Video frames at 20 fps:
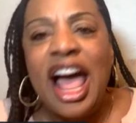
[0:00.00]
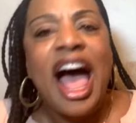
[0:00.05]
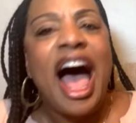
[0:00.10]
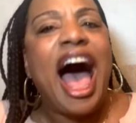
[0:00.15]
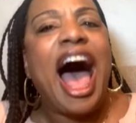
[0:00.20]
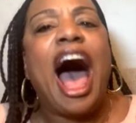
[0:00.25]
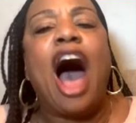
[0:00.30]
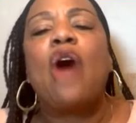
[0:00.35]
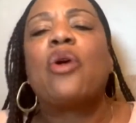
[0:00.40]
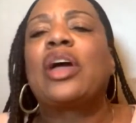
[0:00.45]

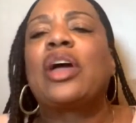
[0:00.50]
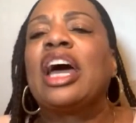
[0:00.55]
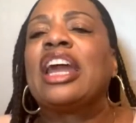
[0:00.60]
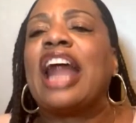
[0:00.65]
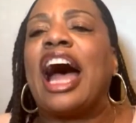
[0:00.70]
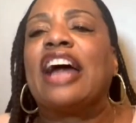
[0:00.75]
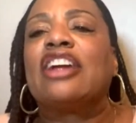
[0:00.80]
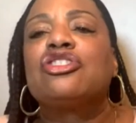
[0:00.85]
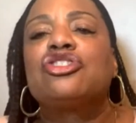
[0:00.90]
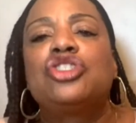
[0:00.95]
How can
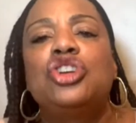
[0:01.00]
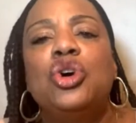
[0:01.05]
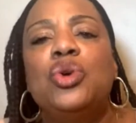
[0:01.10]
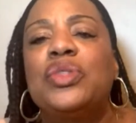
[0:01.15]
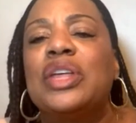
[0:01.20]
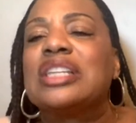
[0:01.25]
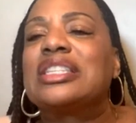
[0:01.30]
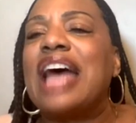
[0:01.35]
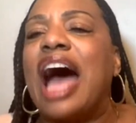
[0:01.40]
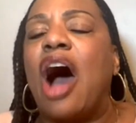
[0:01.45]
I do
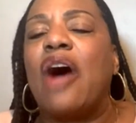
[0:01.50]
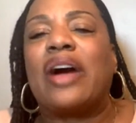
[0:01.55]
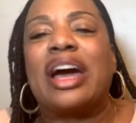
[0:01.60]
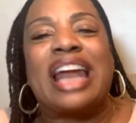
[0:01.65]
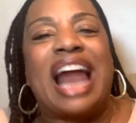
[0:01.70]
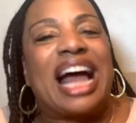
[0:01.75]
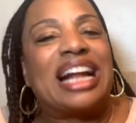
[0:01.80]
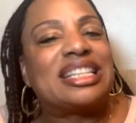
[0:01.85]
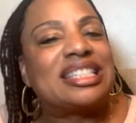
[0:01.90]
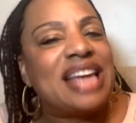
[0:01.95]
this? How can
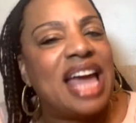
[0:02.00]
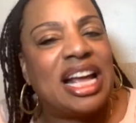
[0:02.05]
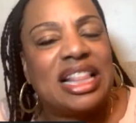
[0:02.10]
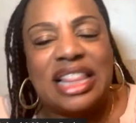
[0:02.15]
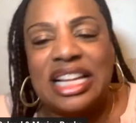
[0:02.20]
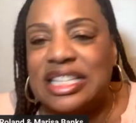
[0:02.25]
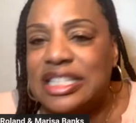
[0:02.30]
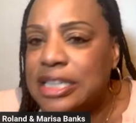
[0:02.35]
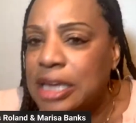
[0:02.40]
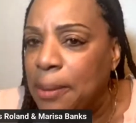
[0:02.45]
I take
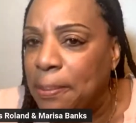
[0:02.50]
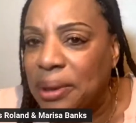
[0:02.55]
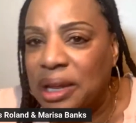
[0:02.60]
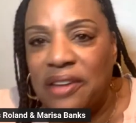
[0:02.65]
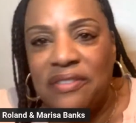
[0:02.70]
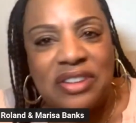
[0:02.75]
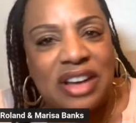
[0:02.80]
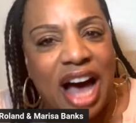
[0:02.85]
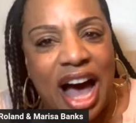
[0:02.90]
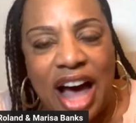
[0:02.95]
the temple
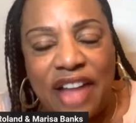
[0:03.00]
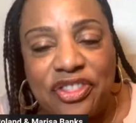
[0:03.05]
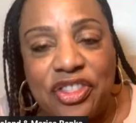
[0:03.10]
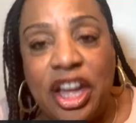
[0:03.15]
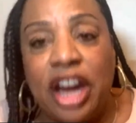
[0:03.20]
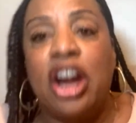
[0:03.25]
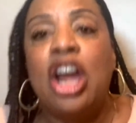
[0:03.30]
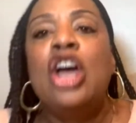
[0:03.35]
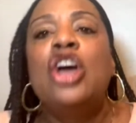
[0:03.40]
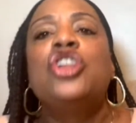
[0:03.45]
of God
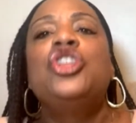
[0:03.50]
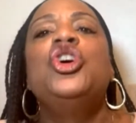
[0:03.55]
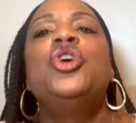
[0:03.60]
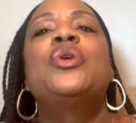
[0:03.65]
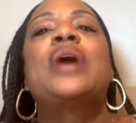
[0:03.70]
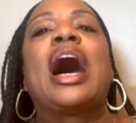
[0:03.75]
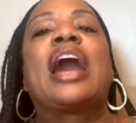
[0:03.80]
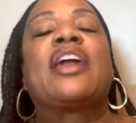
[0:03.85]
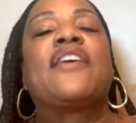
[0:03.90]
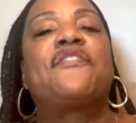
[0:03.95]
there? You
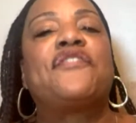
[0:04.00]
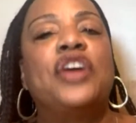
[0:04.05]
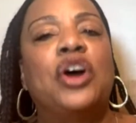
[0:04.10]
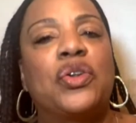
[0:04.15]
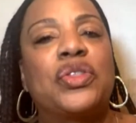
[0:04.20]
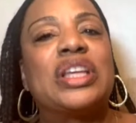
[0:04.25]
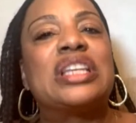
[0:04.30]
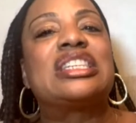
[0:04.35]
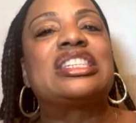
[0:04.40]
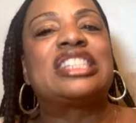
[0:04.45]
got to
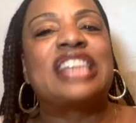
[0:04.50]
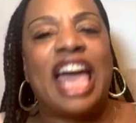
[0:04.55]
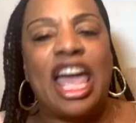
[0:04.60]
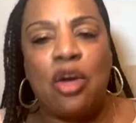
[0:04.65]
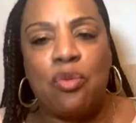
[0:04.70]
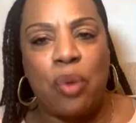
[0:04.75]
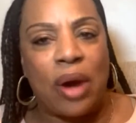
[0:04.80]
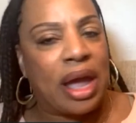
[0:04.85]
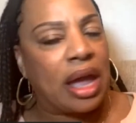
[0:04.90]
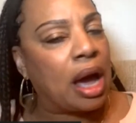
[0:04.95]
feel the
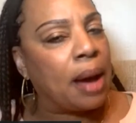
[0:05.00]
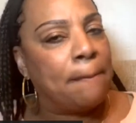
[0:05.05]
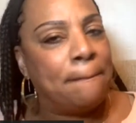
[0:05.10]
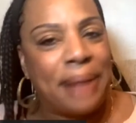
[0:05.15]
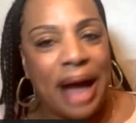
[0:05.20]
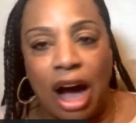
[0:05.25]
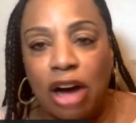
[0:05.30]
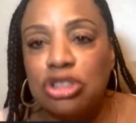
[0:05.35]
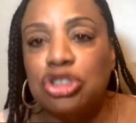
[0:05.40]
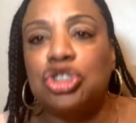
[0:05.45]
same way
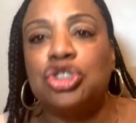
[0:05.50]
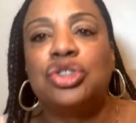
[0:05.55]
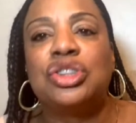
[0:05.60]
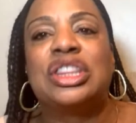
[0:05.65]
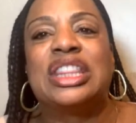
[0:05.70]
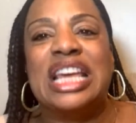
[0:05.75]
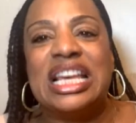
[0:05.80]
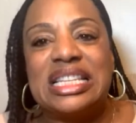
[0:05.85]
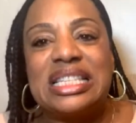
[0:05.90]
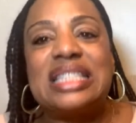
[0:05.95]
about
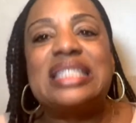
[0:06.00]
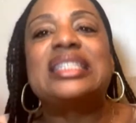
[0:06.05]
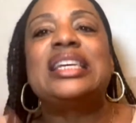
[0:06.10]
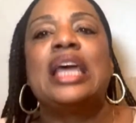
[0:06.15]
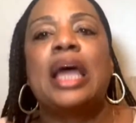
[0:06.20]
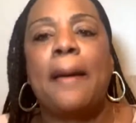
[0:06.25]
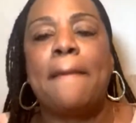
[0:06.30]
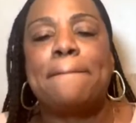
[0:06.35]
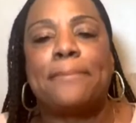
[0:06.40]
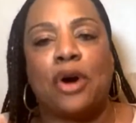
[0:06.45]
this
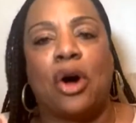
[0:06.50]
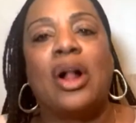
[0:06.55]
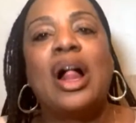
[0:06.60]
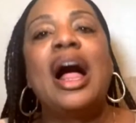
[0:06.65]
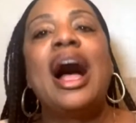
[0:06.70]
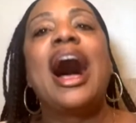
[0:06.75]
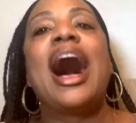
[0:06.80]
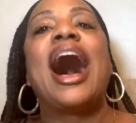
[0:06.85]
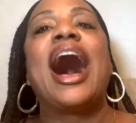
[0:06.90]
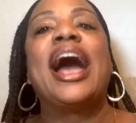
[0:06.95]
temple.
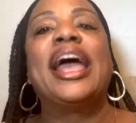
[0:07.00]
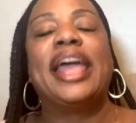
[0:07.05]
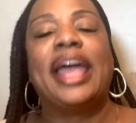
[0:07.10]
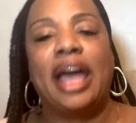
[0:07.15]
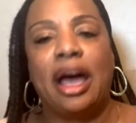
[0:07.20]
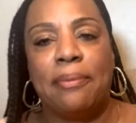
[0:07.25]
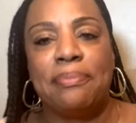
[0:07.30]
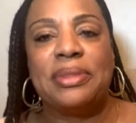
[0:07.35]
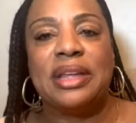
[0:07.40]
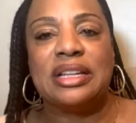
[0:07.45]
I
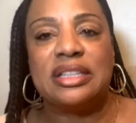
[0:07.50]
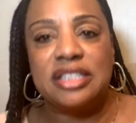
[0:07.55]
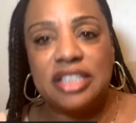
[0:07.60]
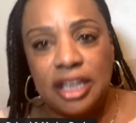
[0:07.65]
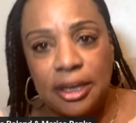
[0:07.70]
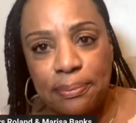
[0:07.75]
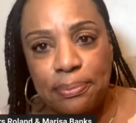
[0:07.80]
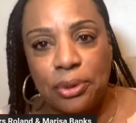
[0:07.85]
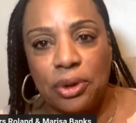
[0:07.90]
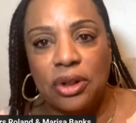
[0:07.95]
am the
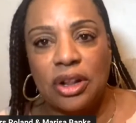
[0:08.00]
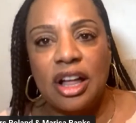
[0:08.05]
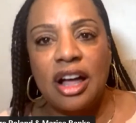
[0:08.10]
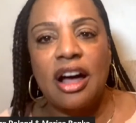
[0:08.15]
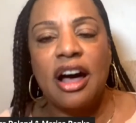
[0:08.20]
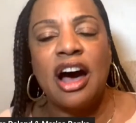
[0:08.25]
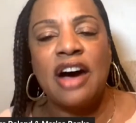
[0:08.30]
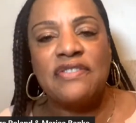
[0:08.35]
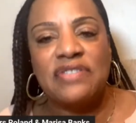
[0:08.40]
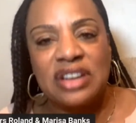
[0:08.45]
temple
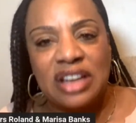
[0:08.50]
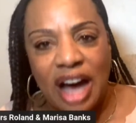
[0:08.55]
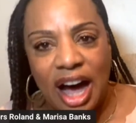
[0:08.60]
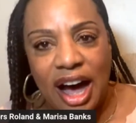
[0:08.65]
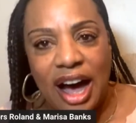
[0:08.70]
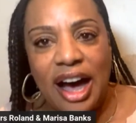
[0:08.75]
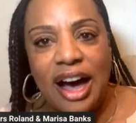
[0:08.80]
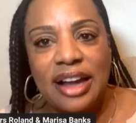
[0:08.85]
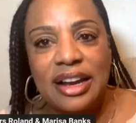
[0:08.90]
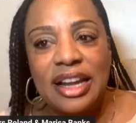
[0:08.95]
of
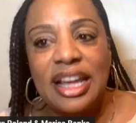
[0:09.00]
God.